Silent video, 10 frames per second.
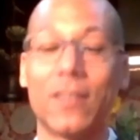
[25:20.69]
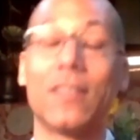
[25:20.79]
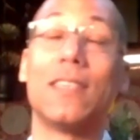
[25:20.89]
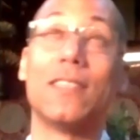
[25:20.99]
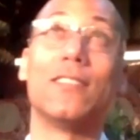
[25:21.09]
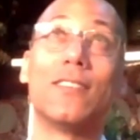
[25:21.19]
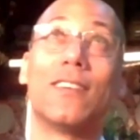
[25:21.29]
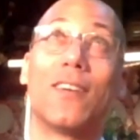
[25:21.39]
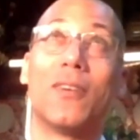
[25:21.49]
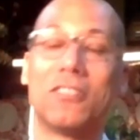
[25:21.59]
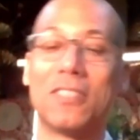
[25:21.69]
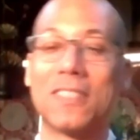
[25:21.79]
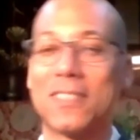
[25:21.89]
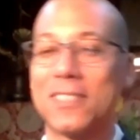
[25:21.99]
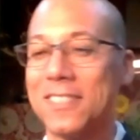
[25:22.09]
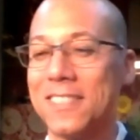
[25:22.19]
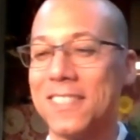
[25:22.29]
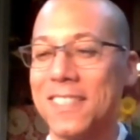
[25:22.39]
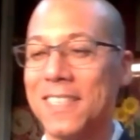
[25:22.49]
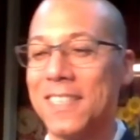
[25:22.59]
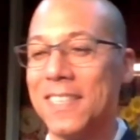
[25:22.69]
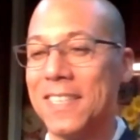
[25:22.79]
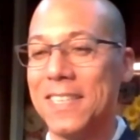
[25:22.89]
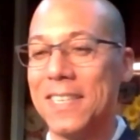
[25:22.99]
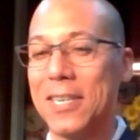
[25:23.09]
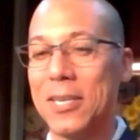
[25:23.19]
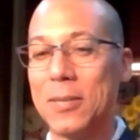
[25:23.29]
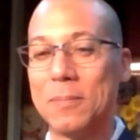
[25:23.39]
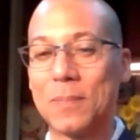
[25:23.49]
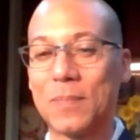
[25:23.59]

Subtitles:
All the kids are watching. So,